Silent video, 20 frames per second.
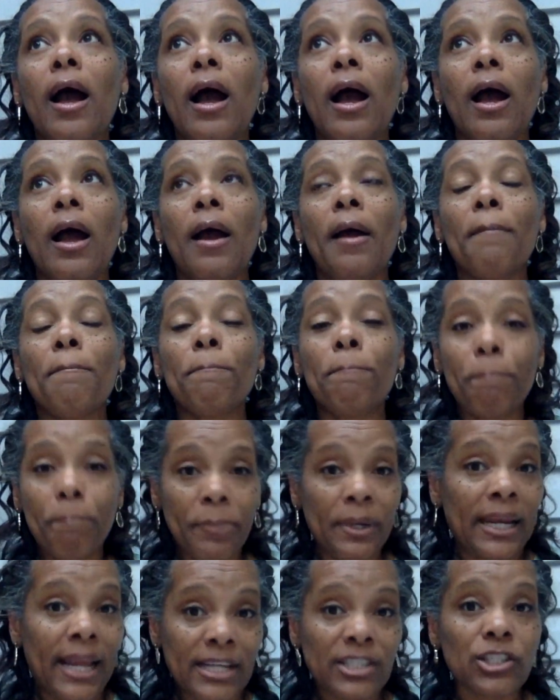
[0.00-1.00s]

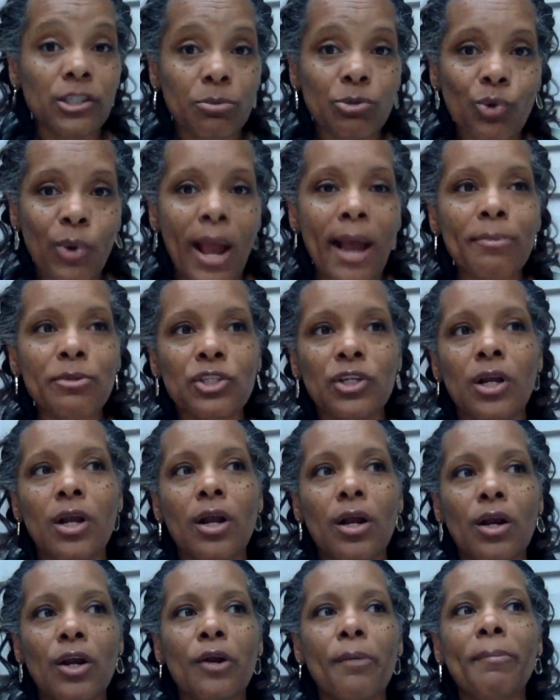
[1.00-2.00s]
But I subscribed to
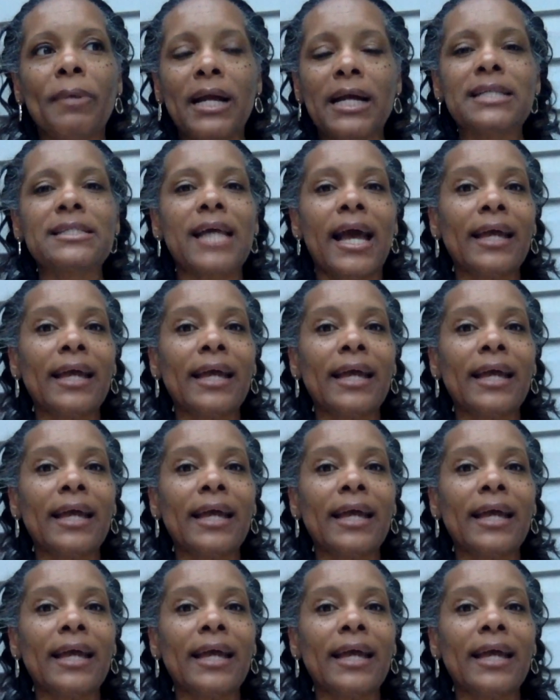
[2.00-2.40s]
her because